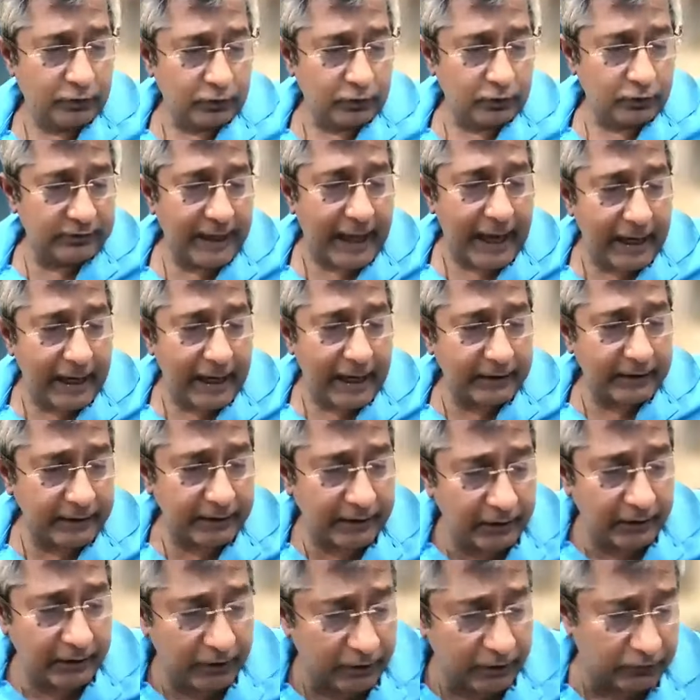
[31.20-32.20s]
So that
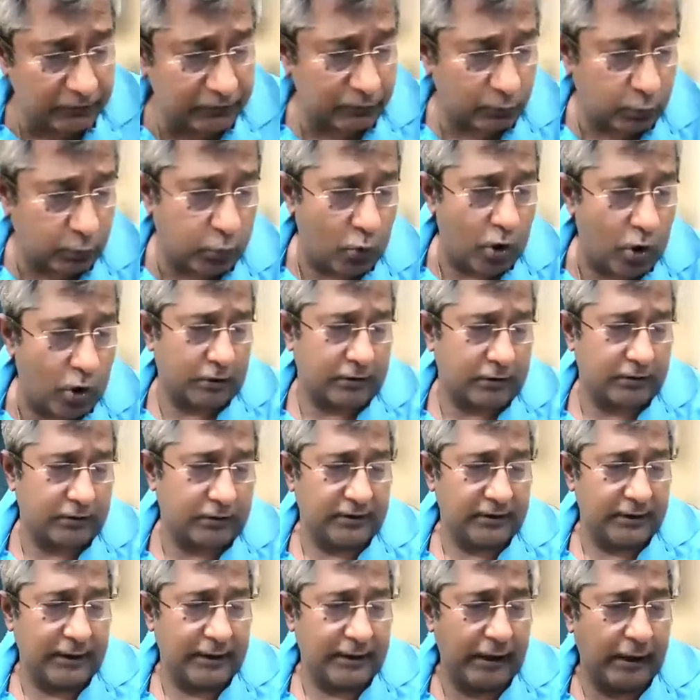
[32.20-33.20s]
is what
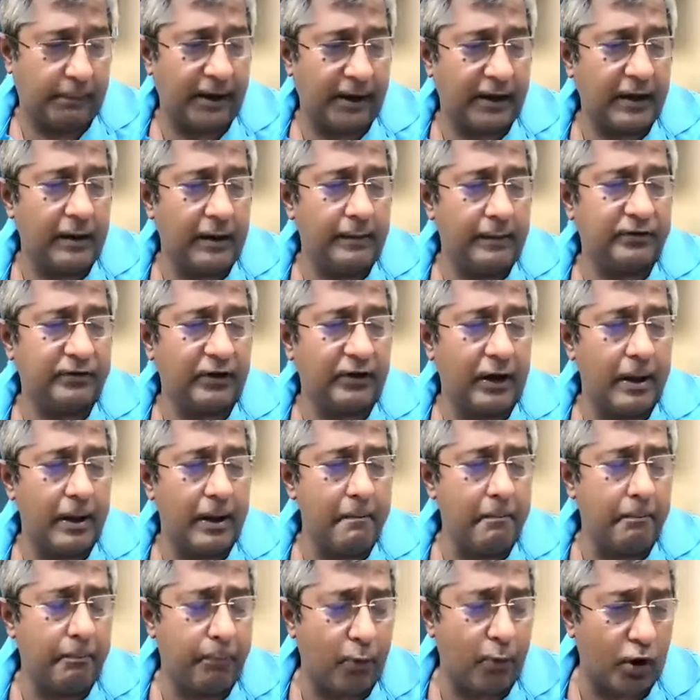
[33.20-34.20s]
it becomes an
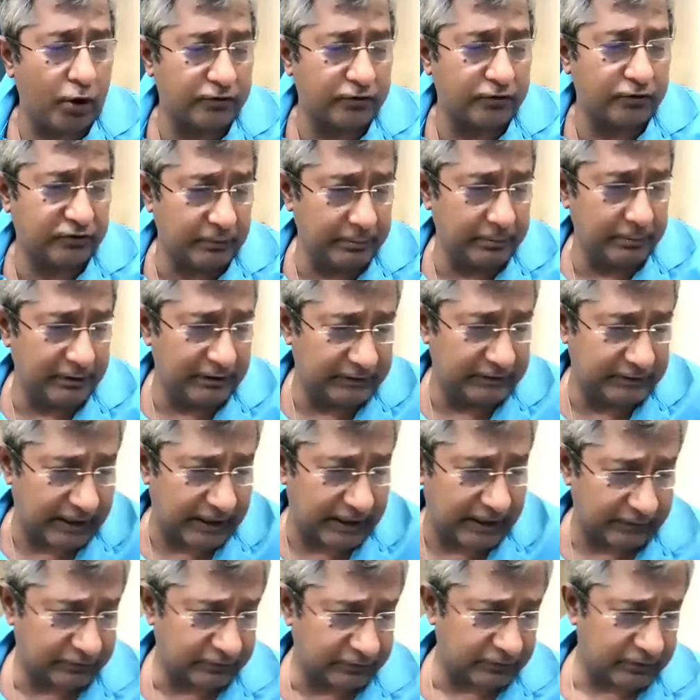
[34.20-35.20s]
impossible
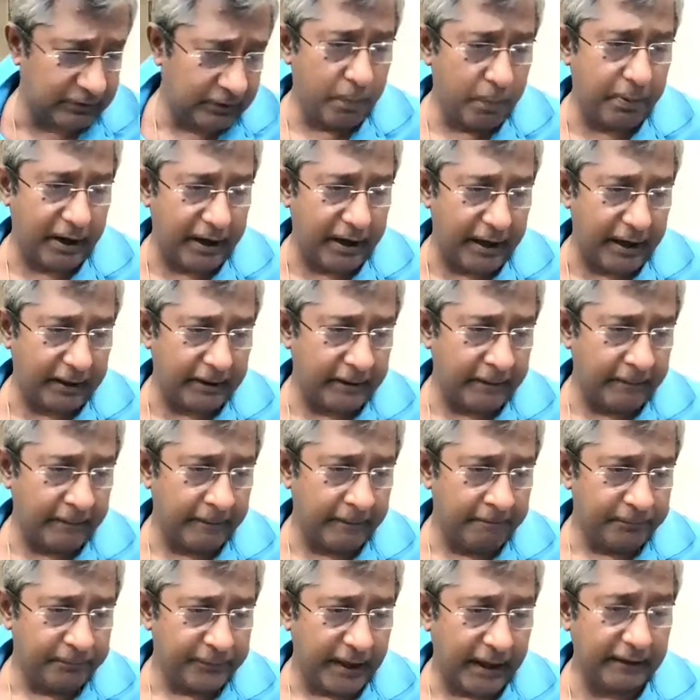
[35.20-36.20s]
task to predict.
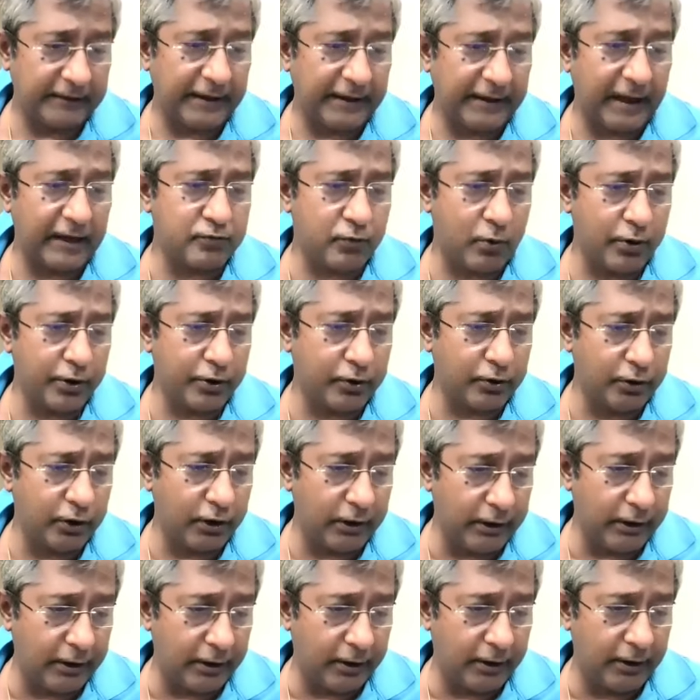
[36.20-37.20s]
And that's what you're going
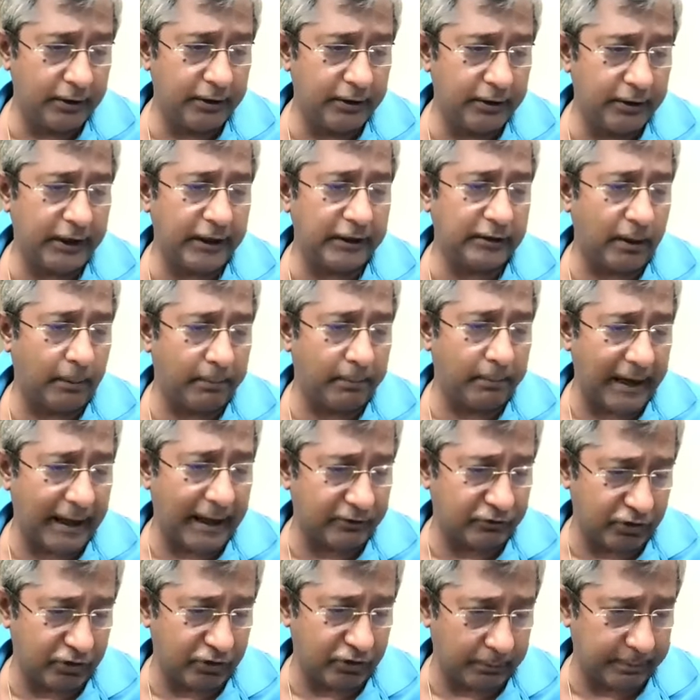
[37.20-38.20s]
to learn in the
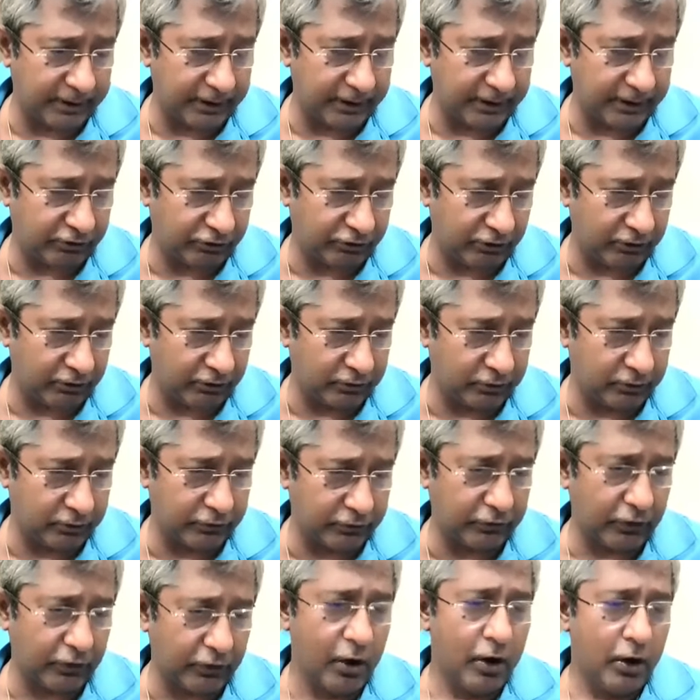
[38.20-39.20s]
blank chart prediction
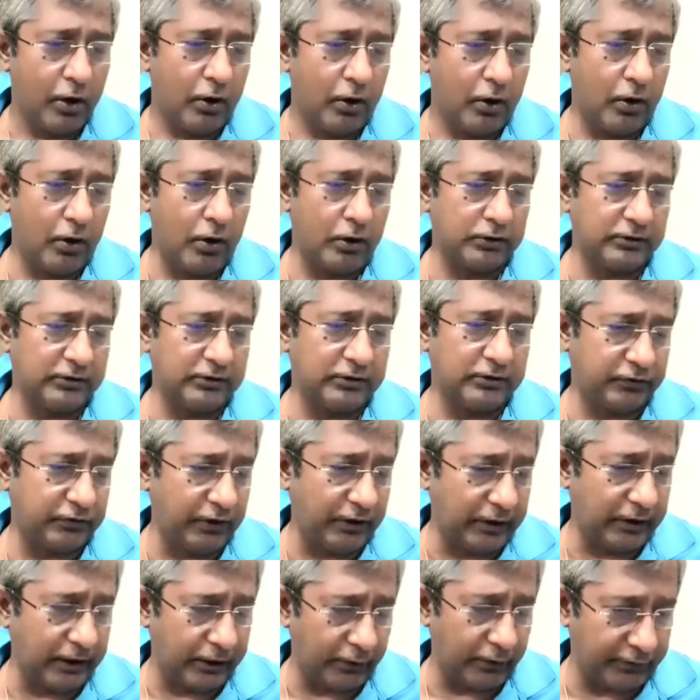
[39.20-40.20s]
course or the
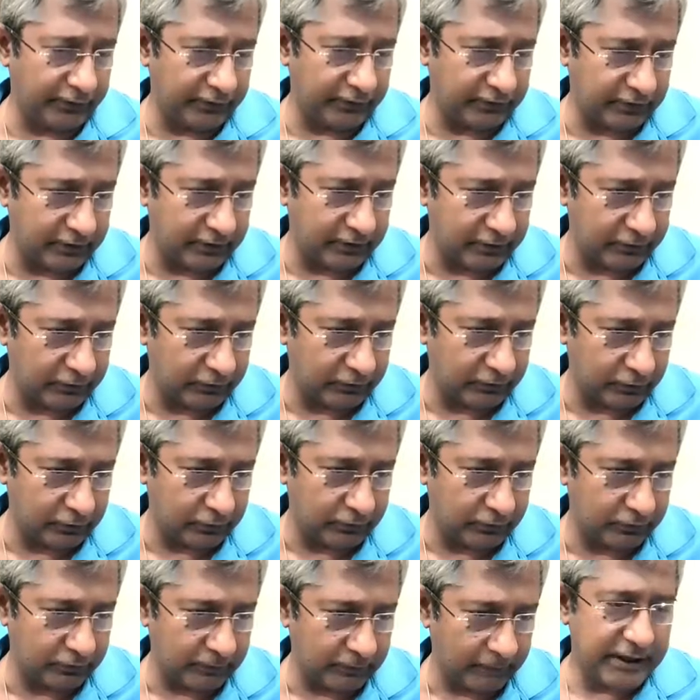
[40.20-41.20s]
secret of ascendance
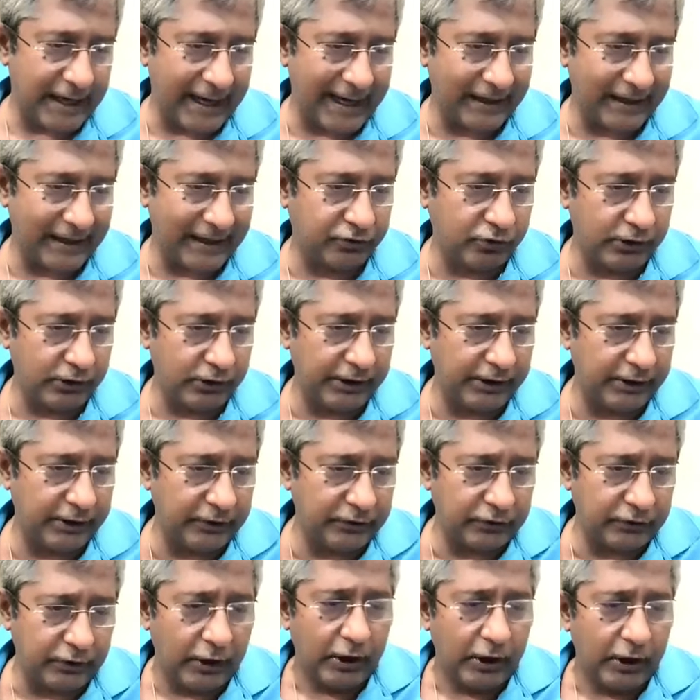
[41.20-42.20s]
course, which
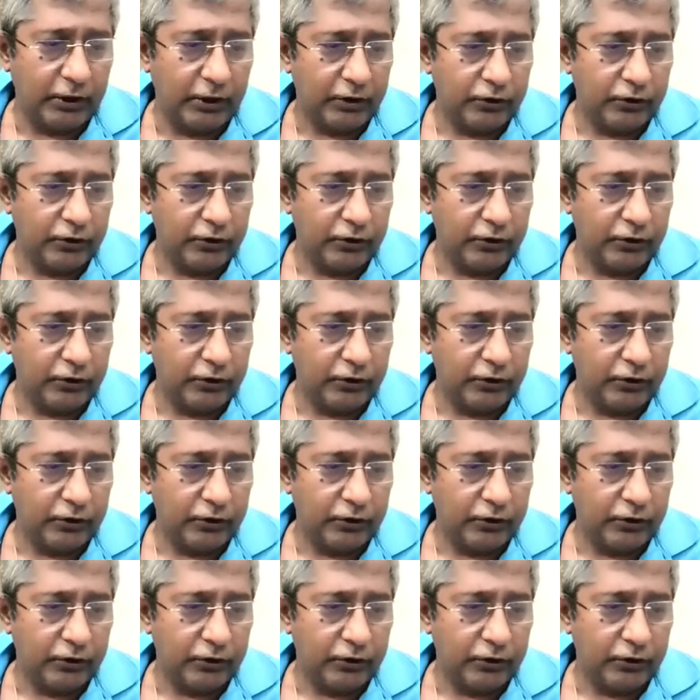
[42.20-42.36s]
actually is